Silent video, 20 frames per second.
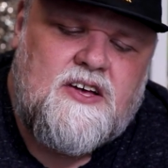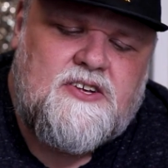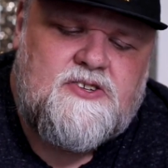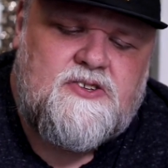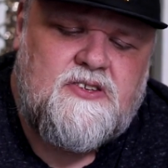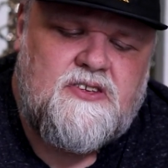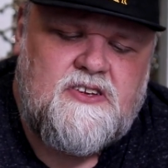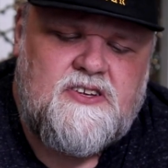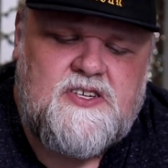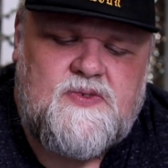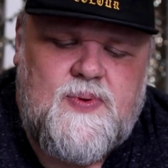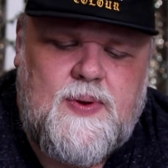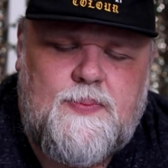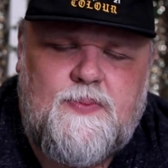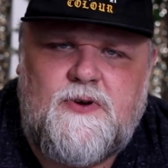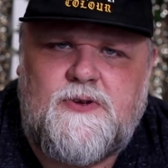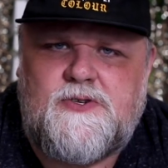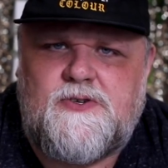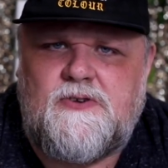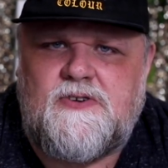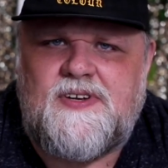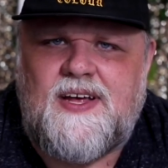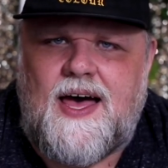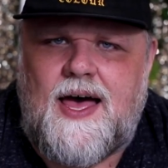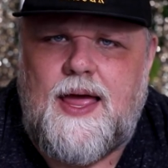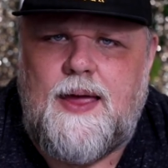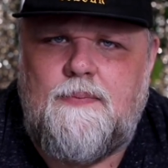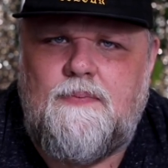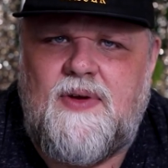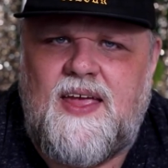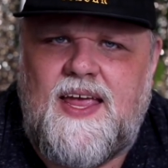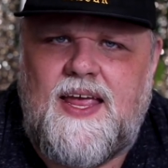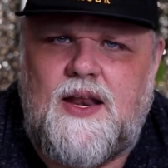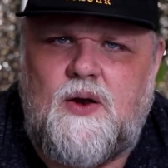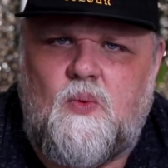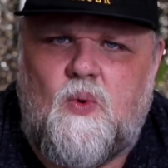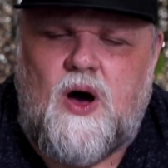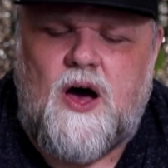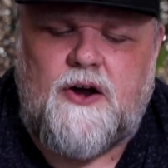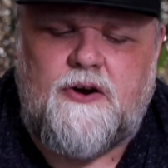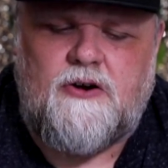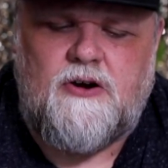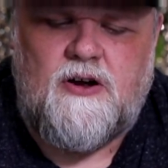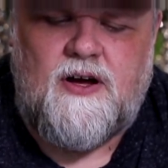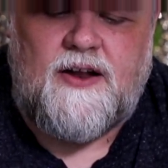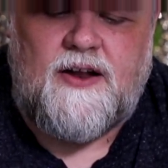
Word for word: so they're going to spend most of their time in water